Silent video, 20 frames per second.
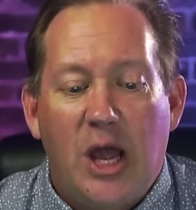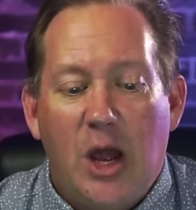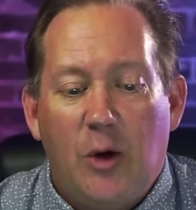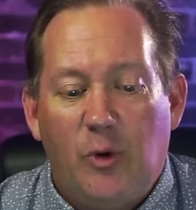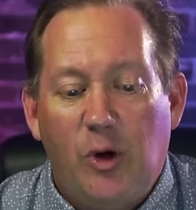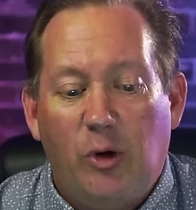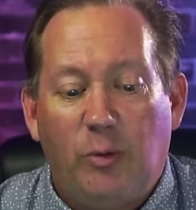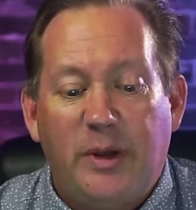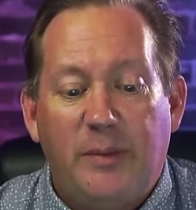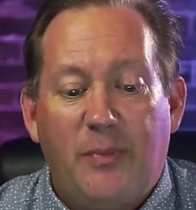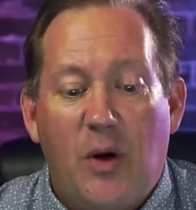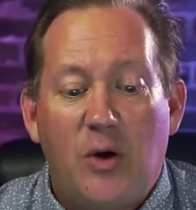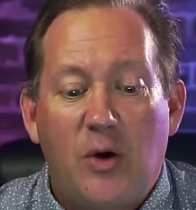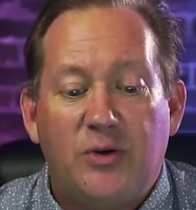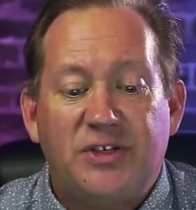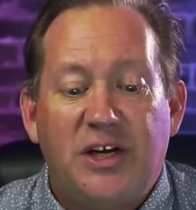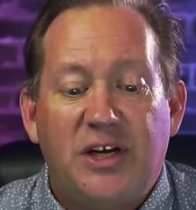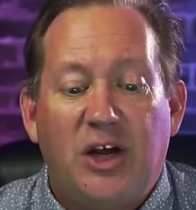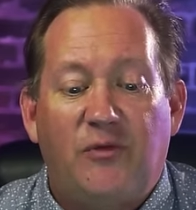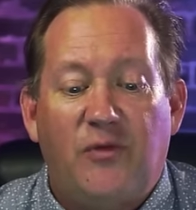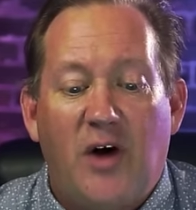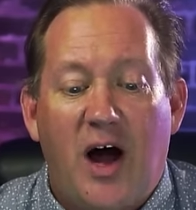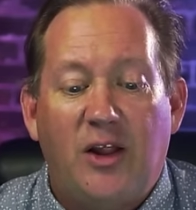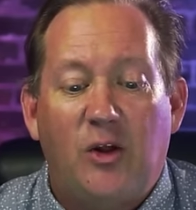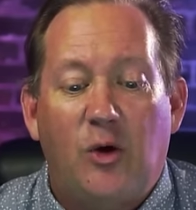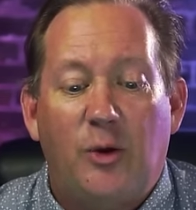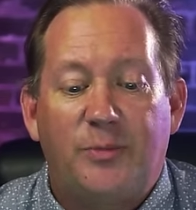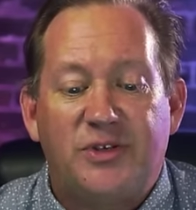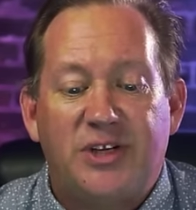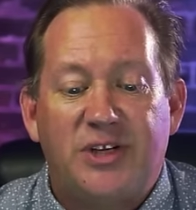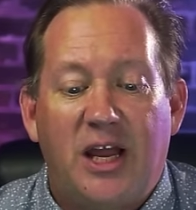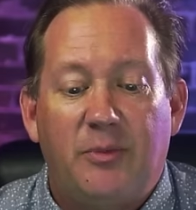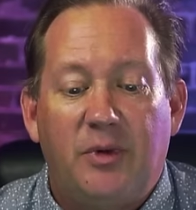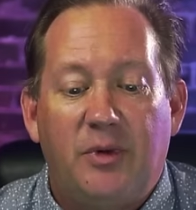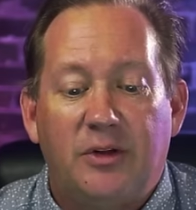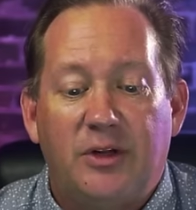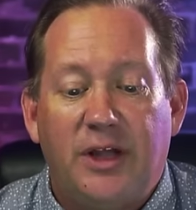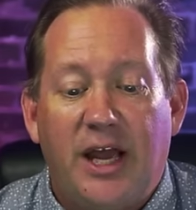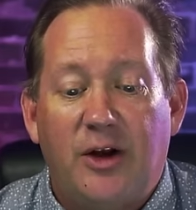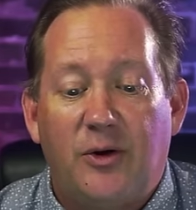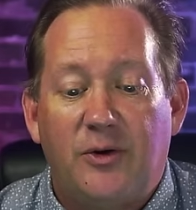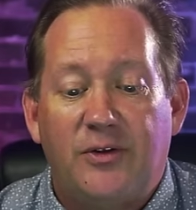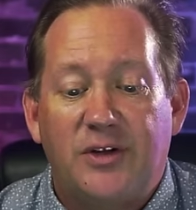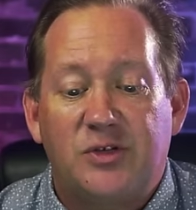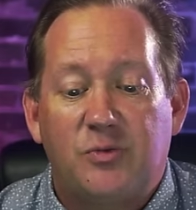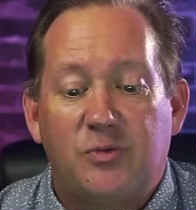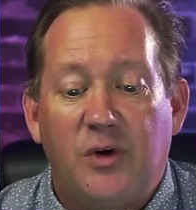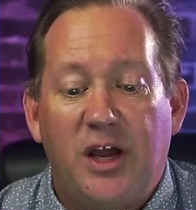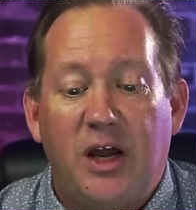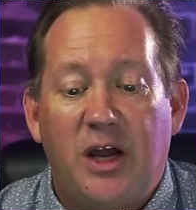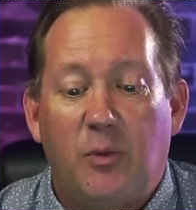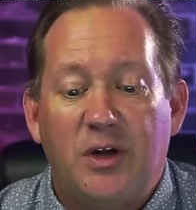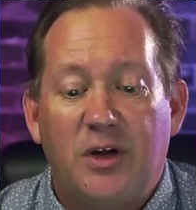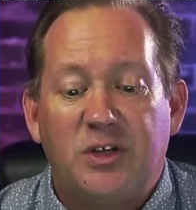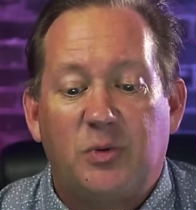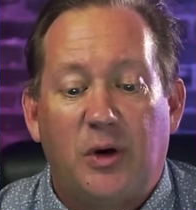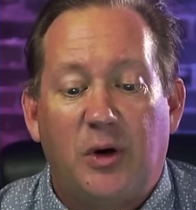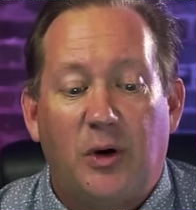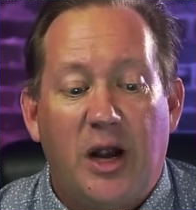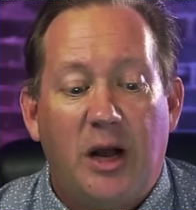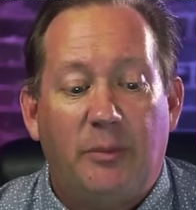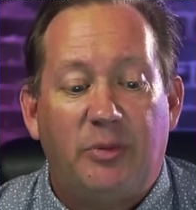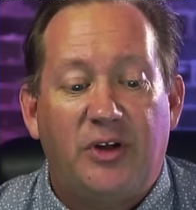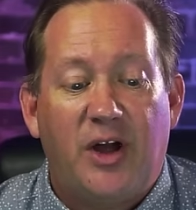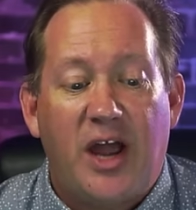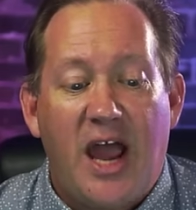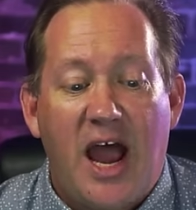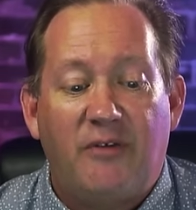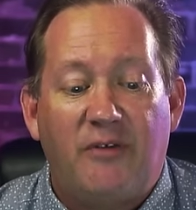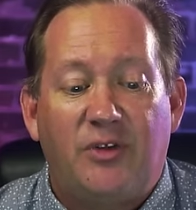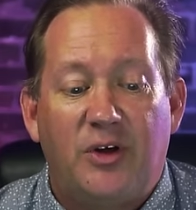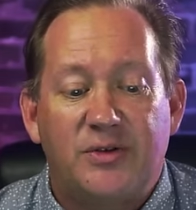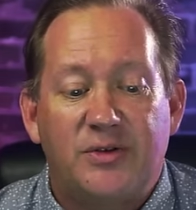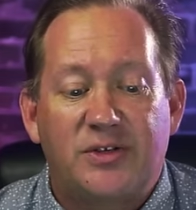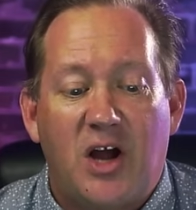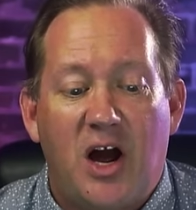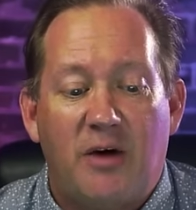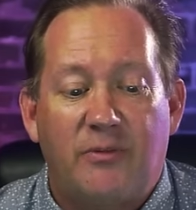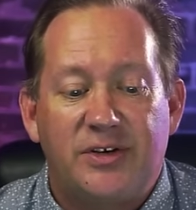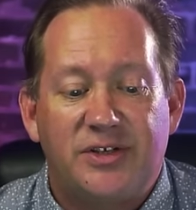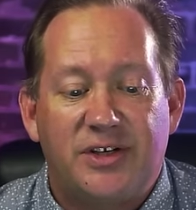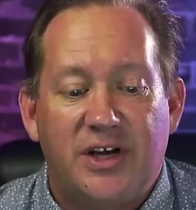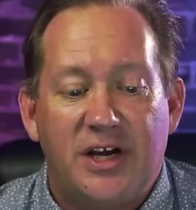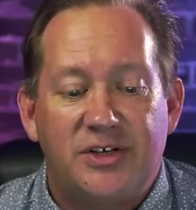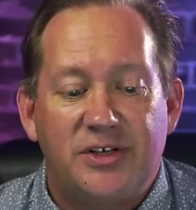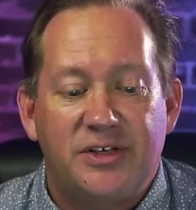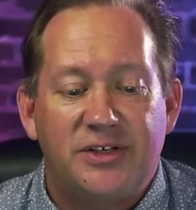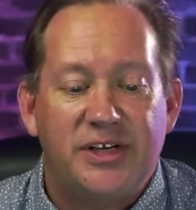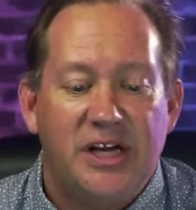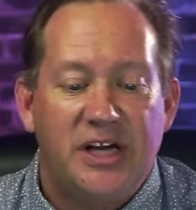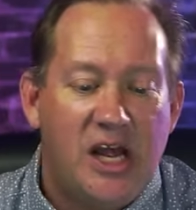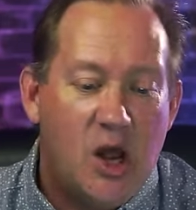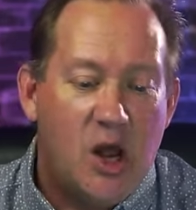We'll be posting a follow-up statement later this week once we were able to have those conversations.